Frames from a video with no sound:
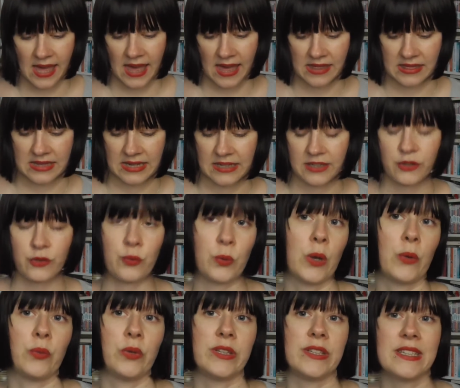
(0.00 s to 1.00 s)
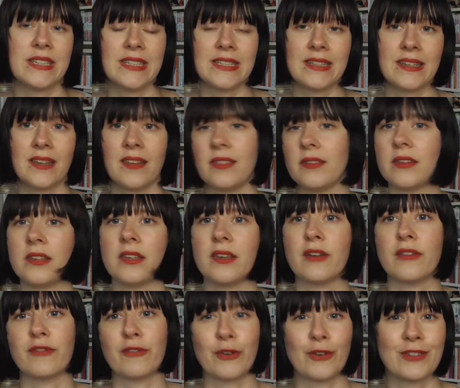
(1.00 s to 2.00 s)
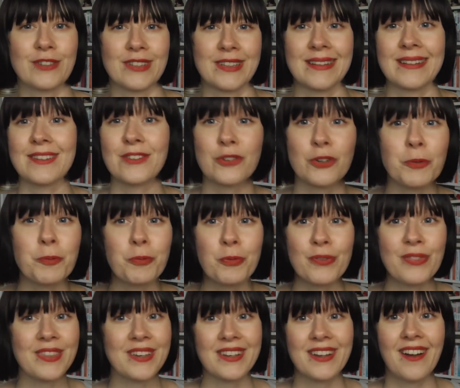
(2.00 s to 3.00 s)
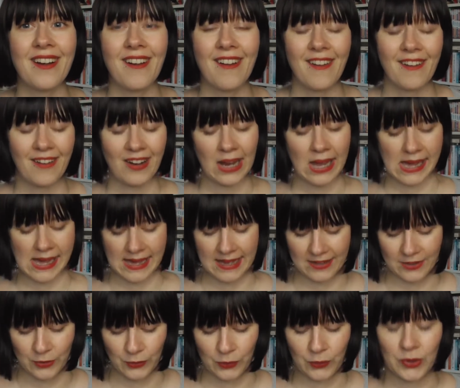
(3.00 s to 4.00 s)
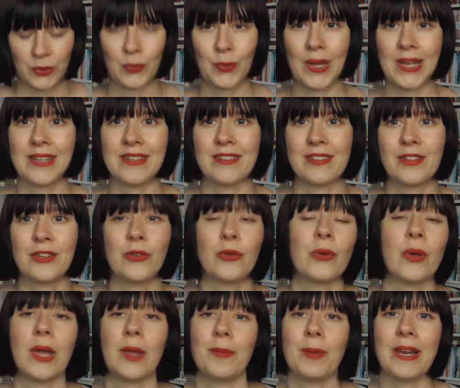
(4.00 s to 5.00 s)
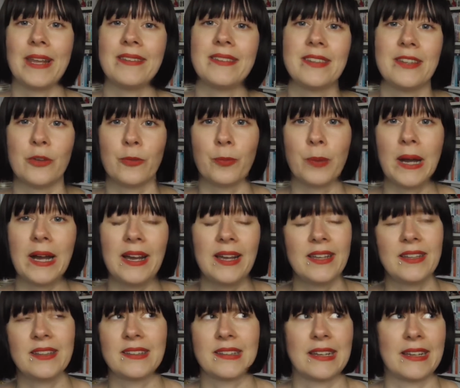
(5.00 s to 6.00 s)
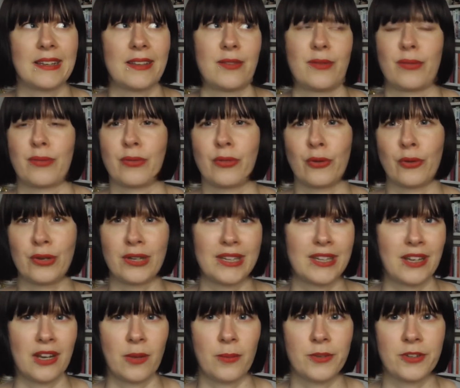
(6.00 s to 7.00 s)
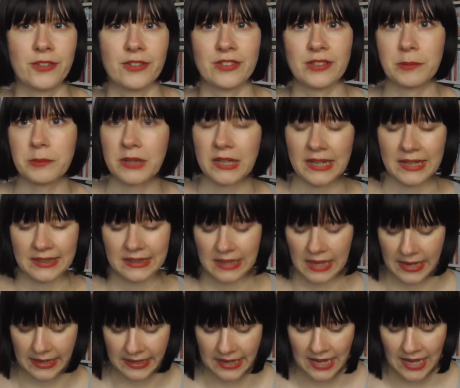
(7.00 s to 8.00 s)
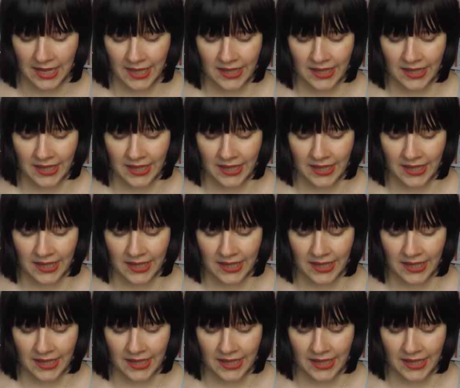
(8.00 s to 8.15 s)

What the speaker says: and that is where we did the first little trip with the car, and we went to a place nearby. It's like 30 kilometers, something like that.